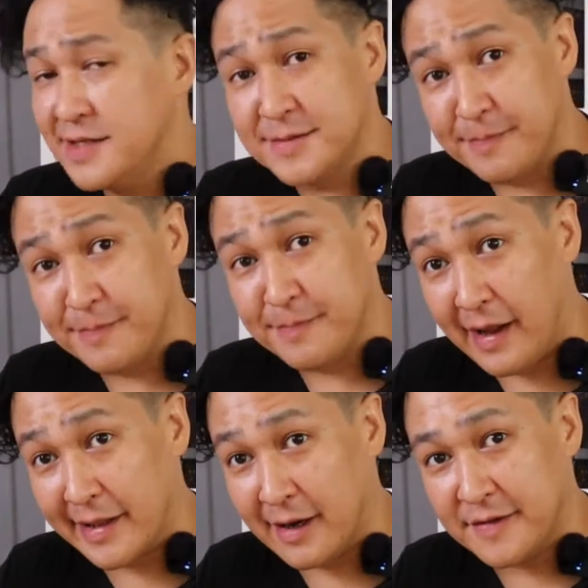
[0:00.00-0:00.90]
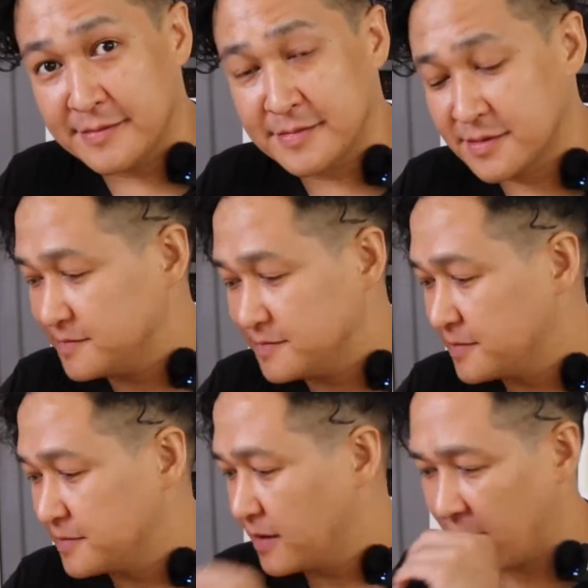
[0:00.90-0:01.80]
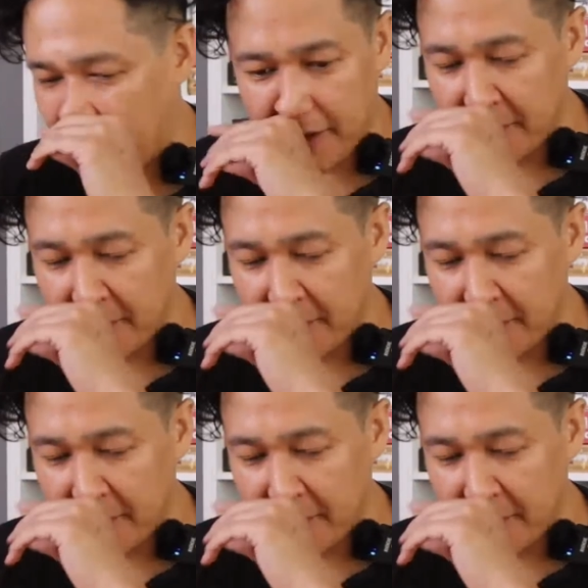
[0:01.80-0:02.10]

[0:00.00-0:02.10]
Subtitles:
This is Bali coffee, and I'm going